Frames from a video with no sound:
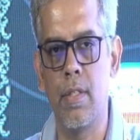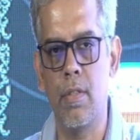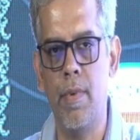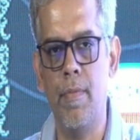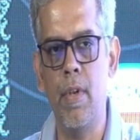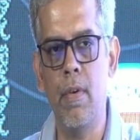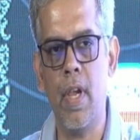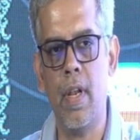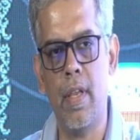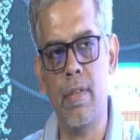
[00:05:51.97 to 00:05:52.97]
So when we look
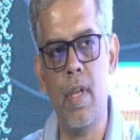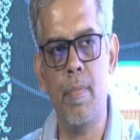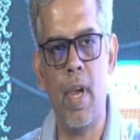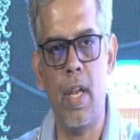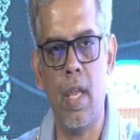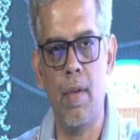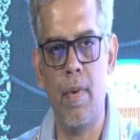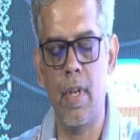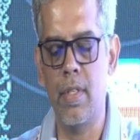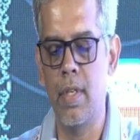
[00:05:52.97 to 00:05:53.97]
at extrahepatic
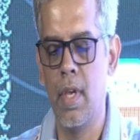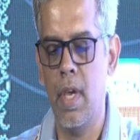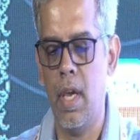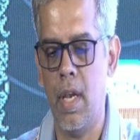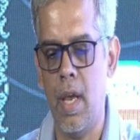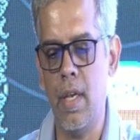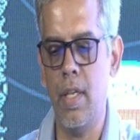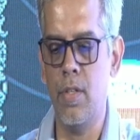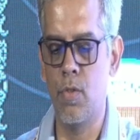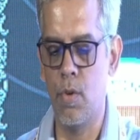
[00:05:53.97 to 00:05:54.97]
events,
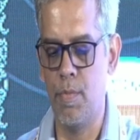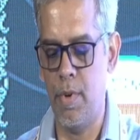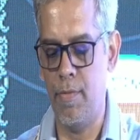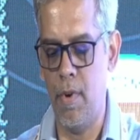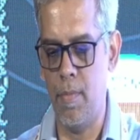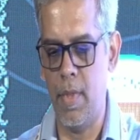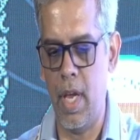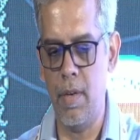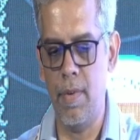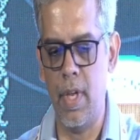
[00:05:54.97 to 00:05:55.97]
NITs don't perform
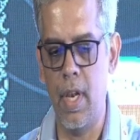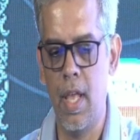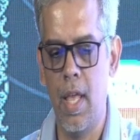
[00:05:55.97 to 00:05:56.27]
that well,